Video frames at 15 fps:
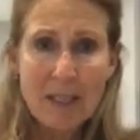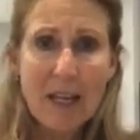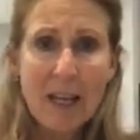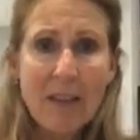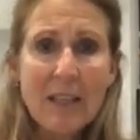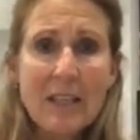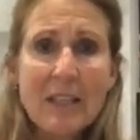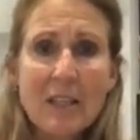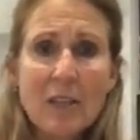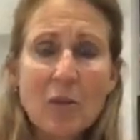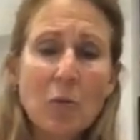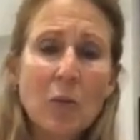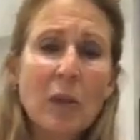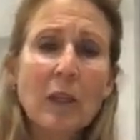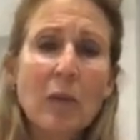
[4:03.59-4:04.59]
Now this is
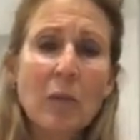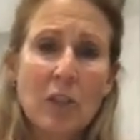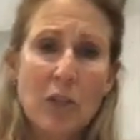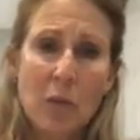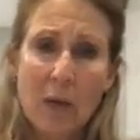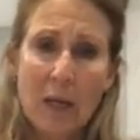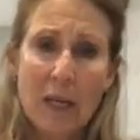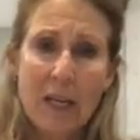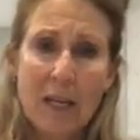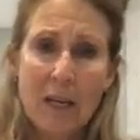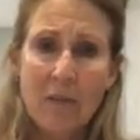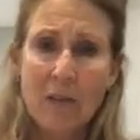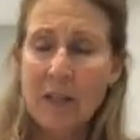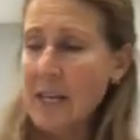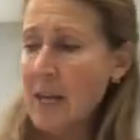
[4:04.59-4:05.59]
really what you want to get
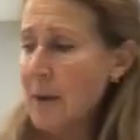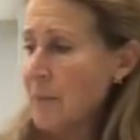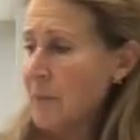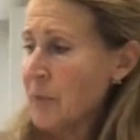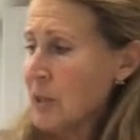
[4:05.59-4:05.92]
every day.